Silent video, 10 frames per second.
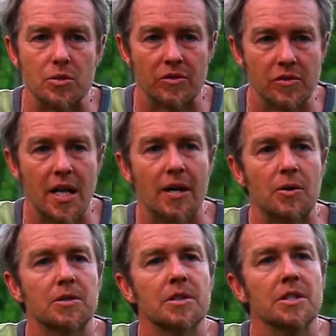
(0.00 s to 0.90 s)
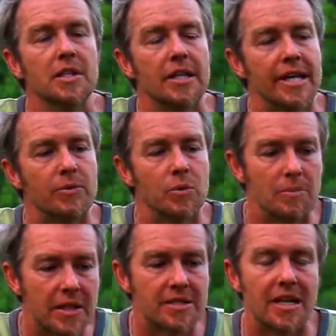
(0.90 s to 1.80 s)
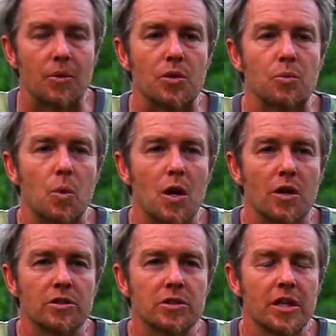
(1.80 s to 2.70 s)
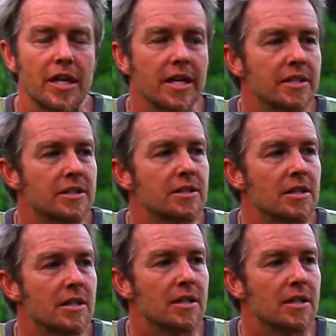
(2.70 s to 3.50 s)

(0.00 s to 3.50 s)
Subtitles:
a flour, and we mix that with water and